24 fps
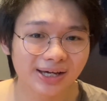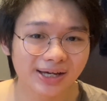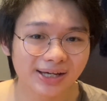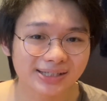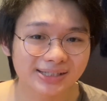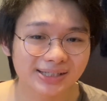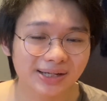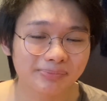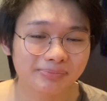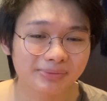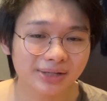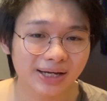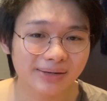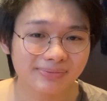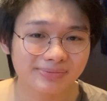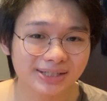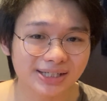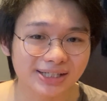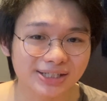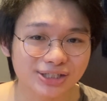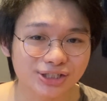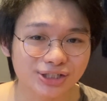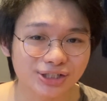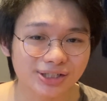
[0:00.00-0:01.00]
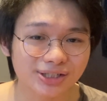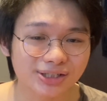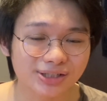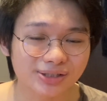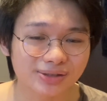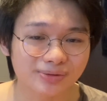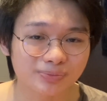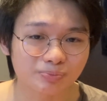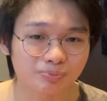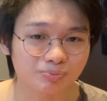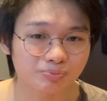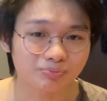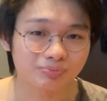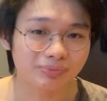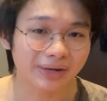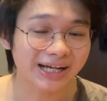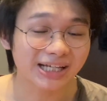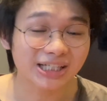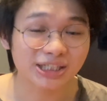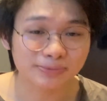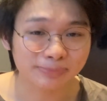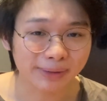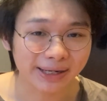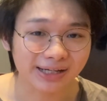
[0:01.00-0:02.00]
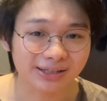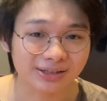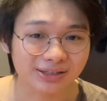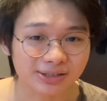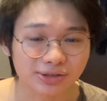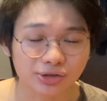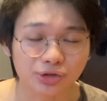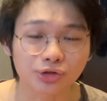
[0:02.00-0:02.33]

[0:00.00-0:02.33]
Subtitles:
sometimes it's just expected